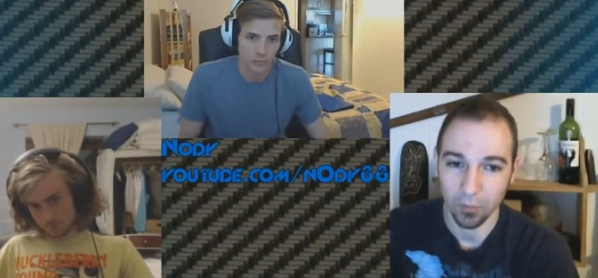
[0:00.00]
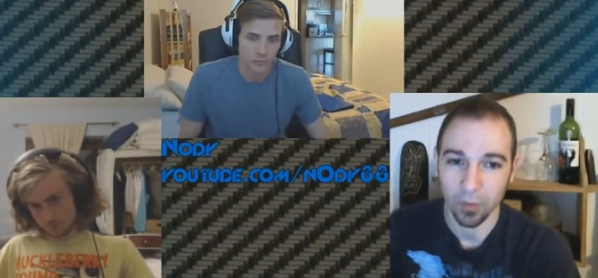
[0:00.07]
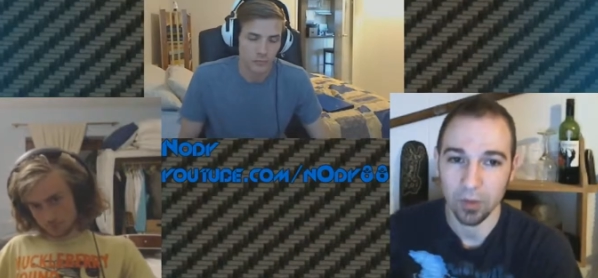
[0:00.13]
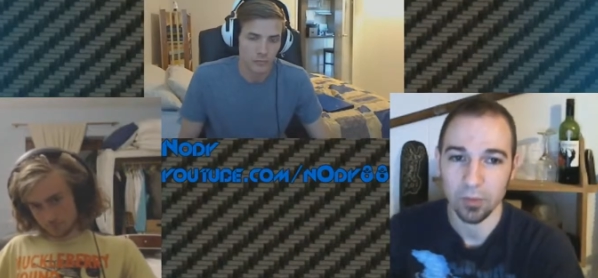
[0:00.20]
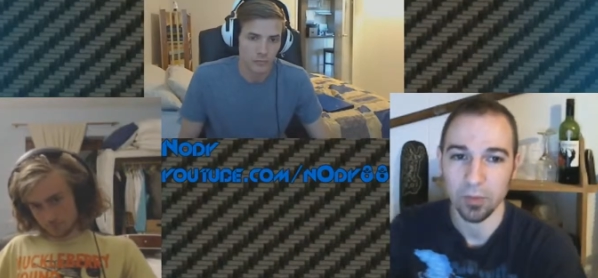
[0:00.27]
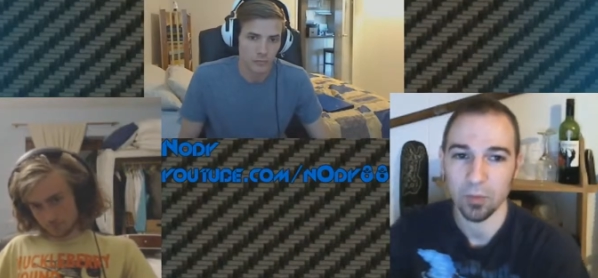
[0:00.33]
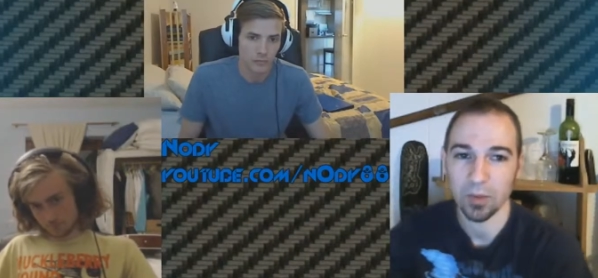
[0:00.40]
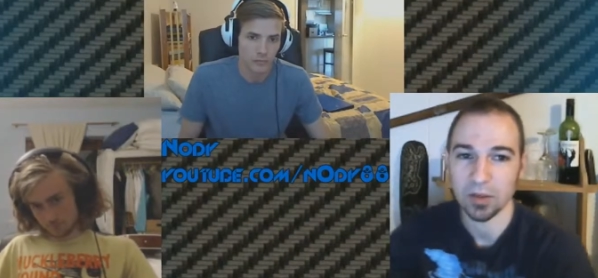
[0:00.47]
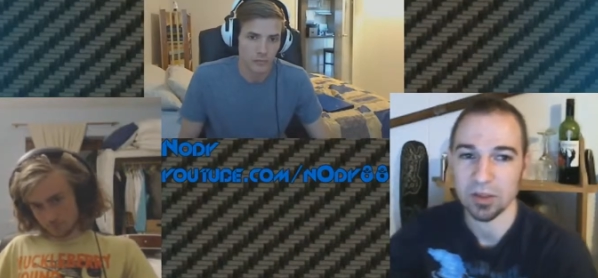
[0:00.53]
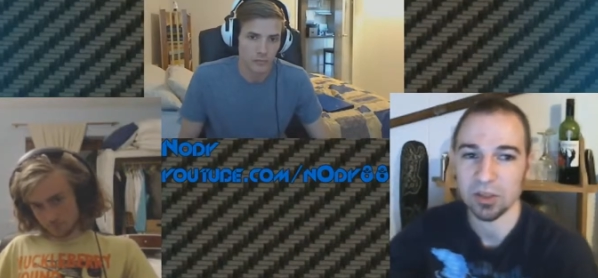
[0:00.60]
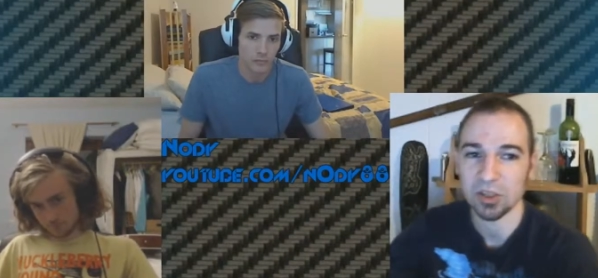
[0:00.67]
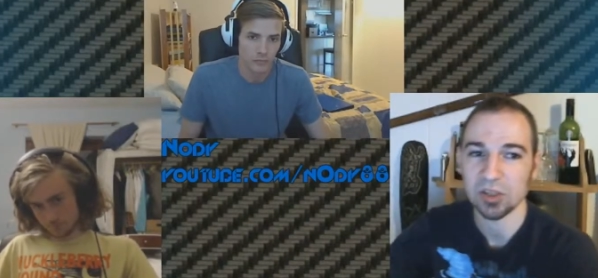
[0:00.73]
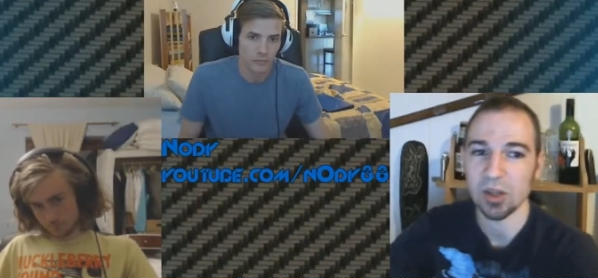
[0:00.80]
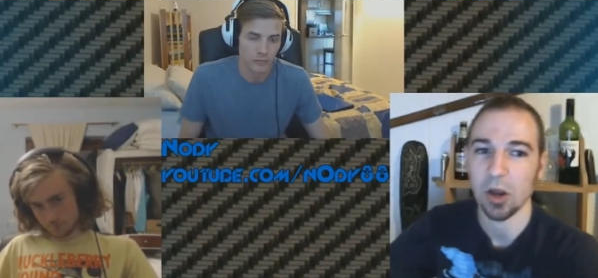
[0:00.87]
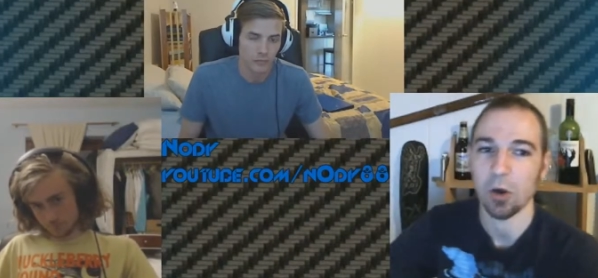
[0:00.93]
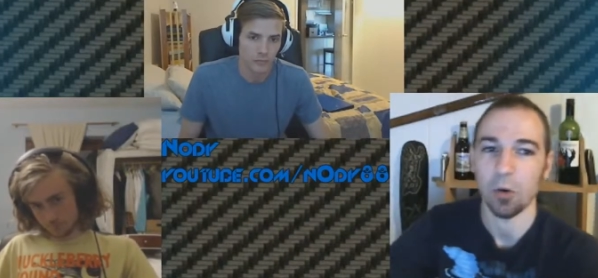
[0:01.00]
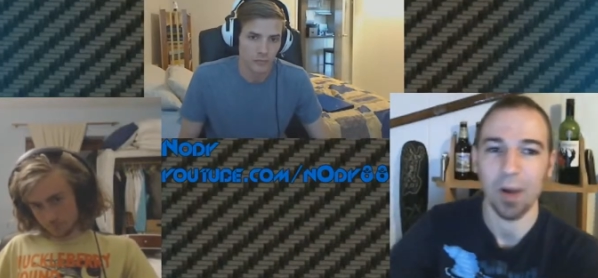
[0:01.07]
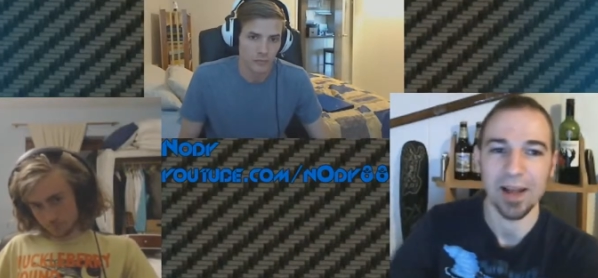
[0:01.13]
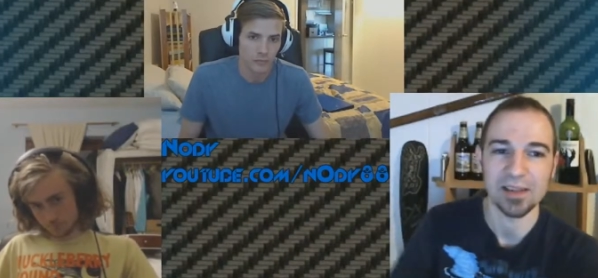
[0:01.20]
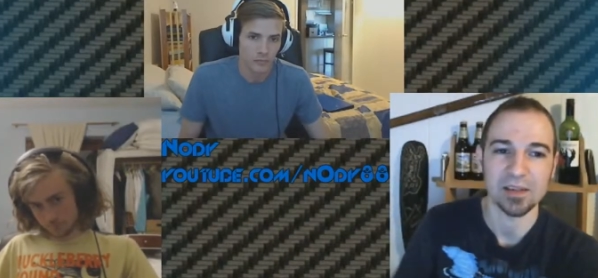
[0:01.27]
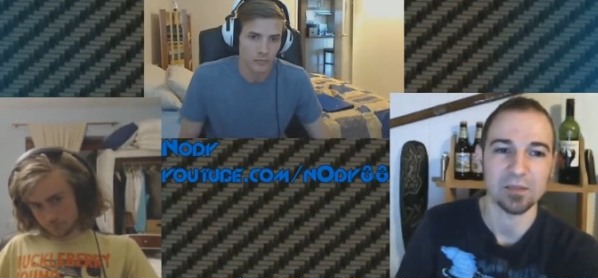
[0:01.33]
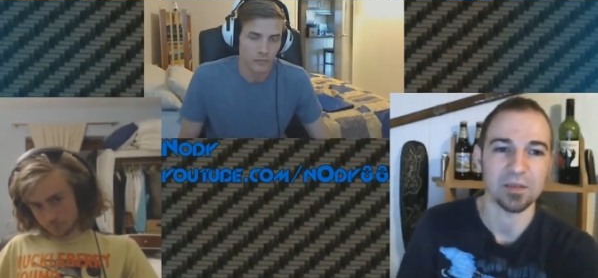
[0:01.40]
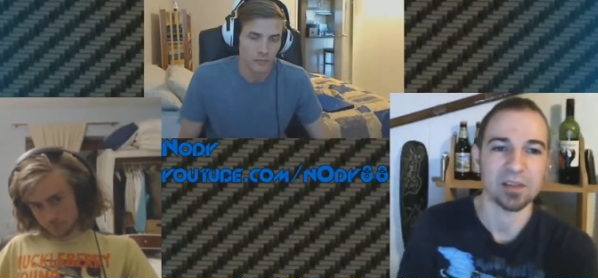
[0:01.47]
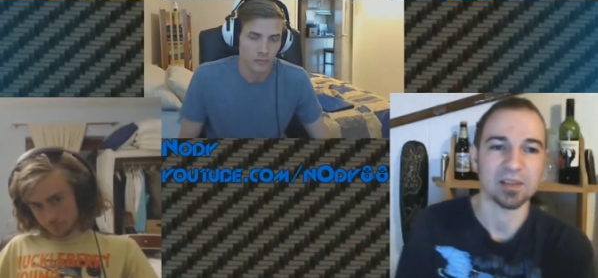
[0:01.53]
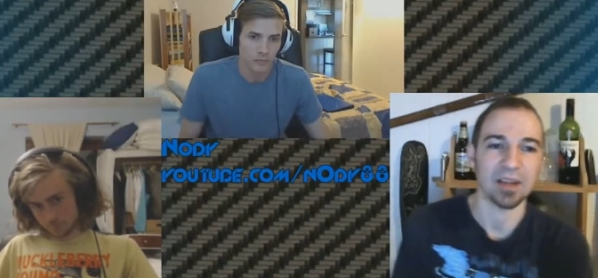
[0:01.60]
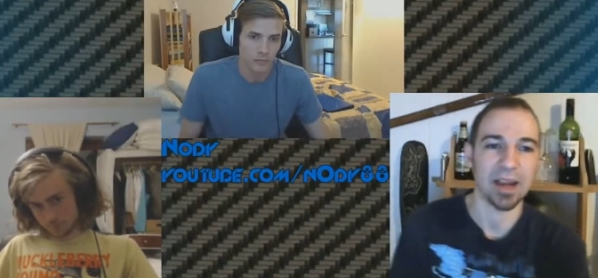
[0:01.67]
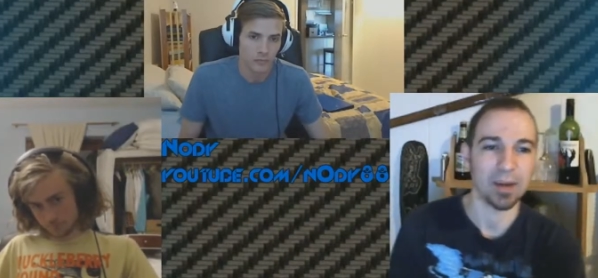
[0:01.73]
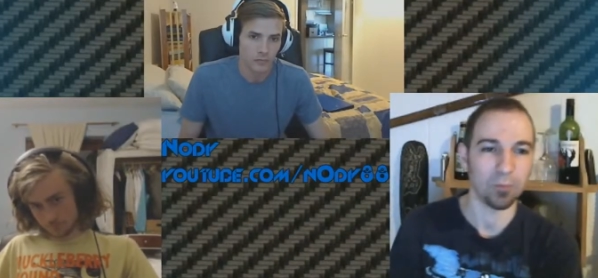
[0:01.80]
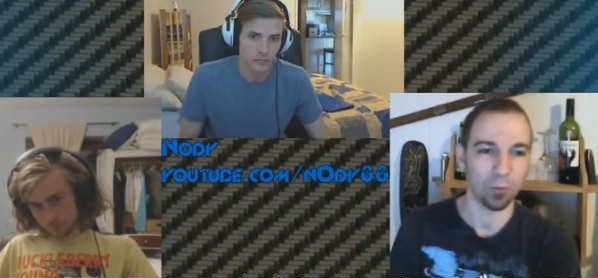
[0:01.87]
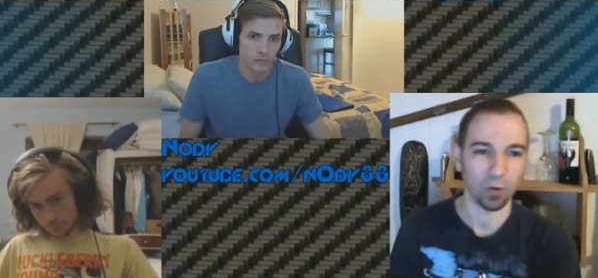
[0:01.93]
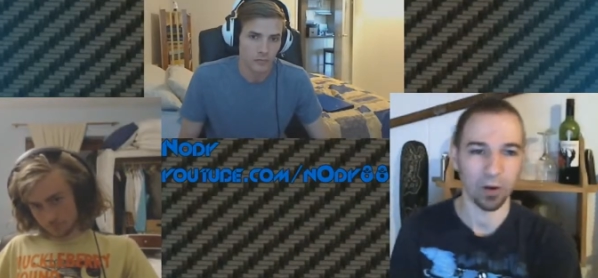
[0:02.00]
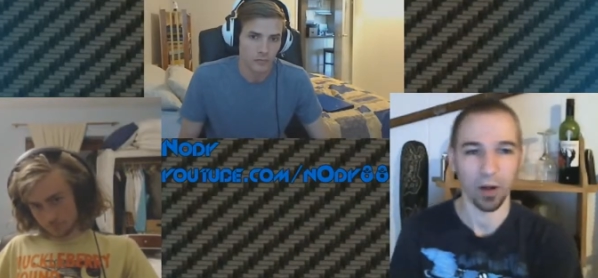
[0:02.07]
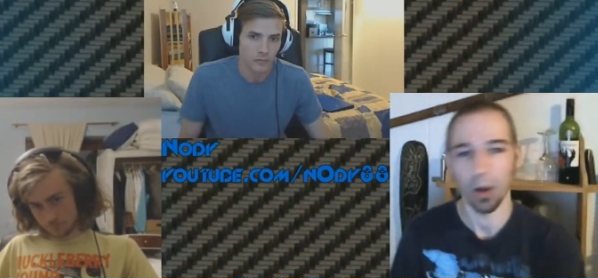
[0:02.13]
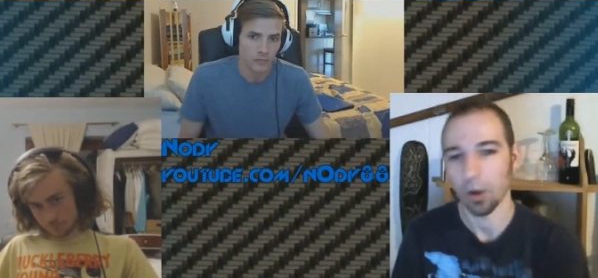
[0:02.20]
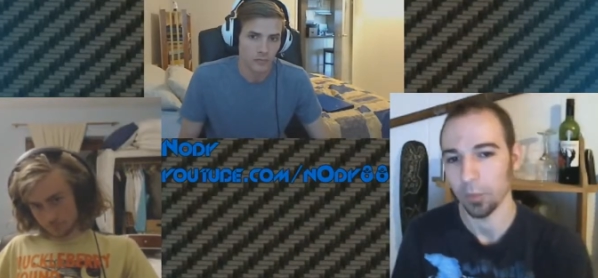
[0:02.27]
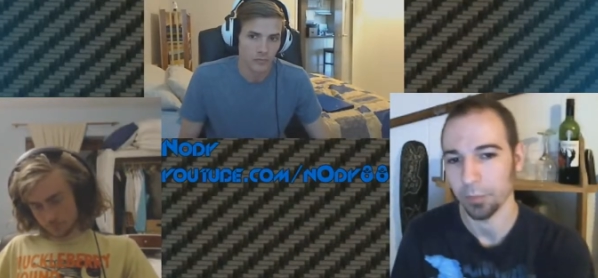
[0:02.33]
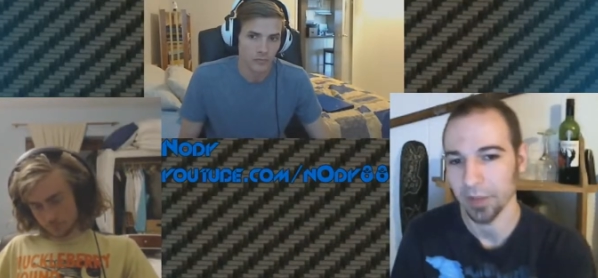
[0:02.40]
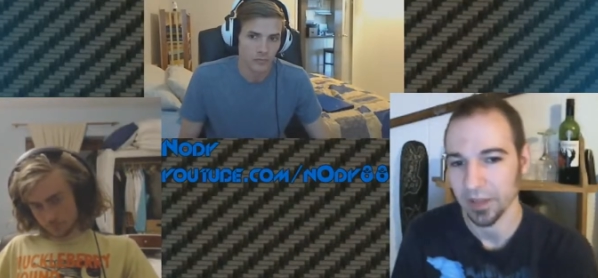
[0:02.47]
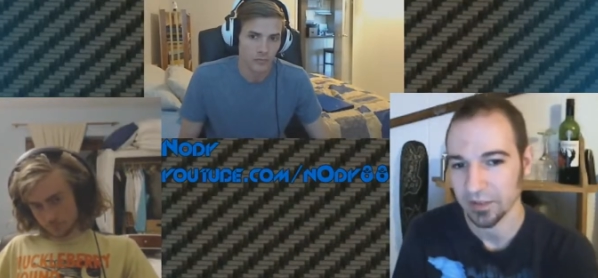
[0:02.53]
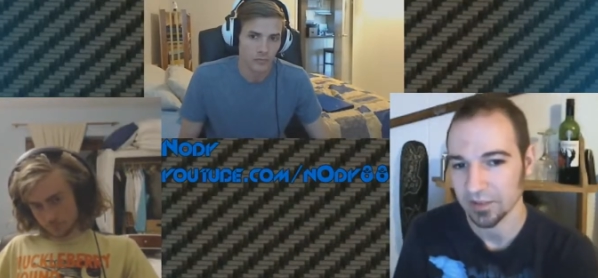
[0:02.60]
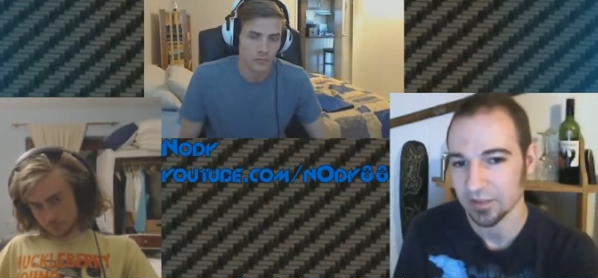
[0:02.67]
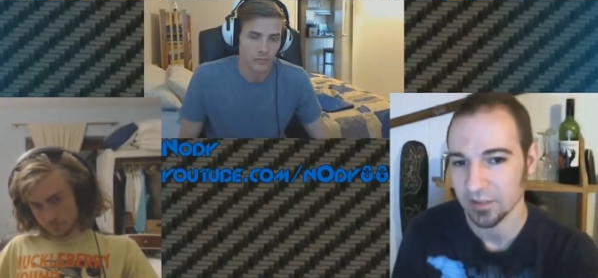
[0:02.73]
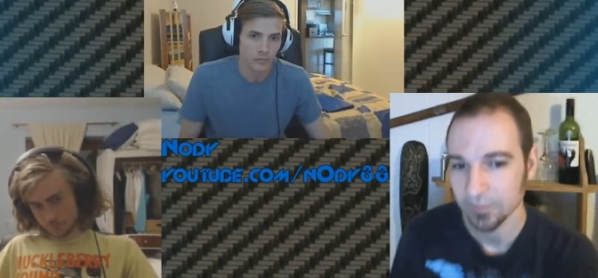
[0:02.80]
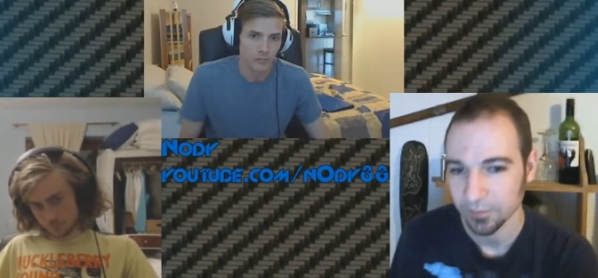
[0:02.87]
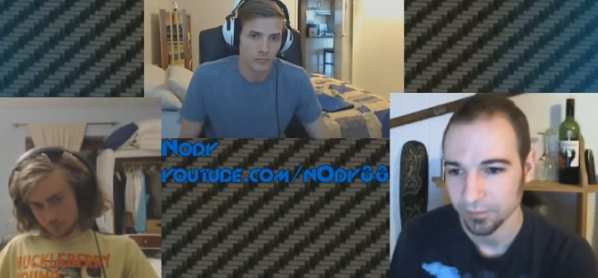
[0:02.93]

Speaker 1: What do we want to show as if this game were an art piece?